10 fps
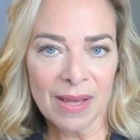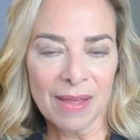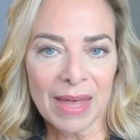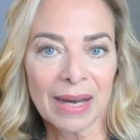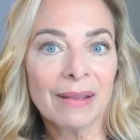
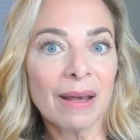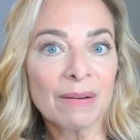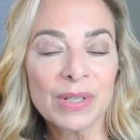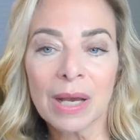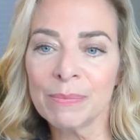that a lot
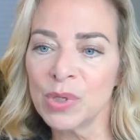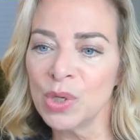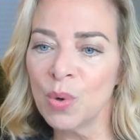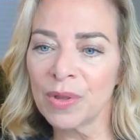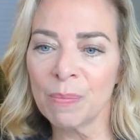of times
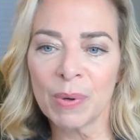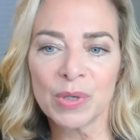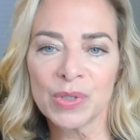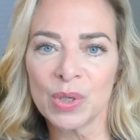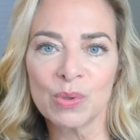you are the
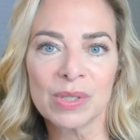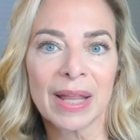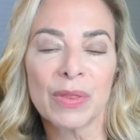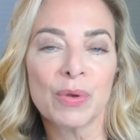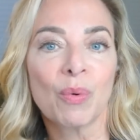person who's
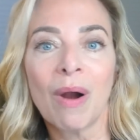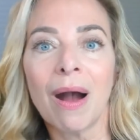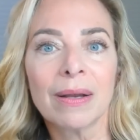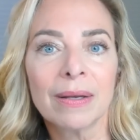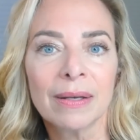like the
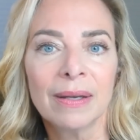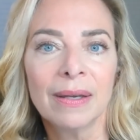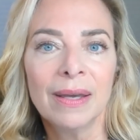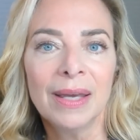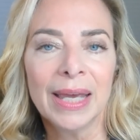rock
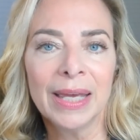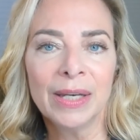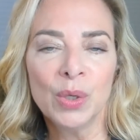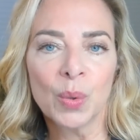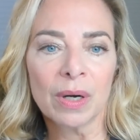
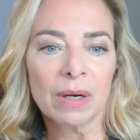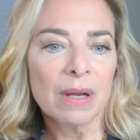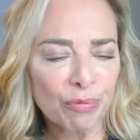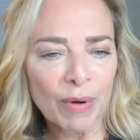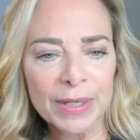in your
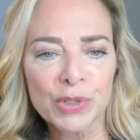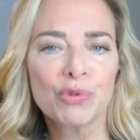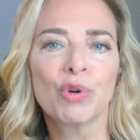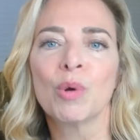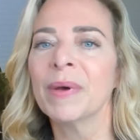friends
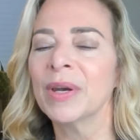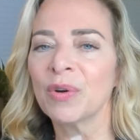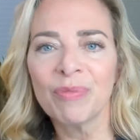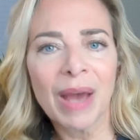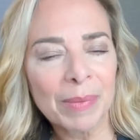group and your
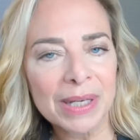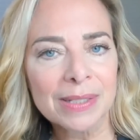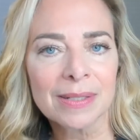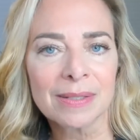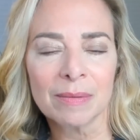family
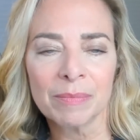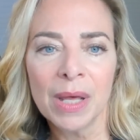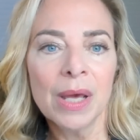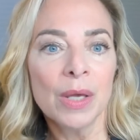system.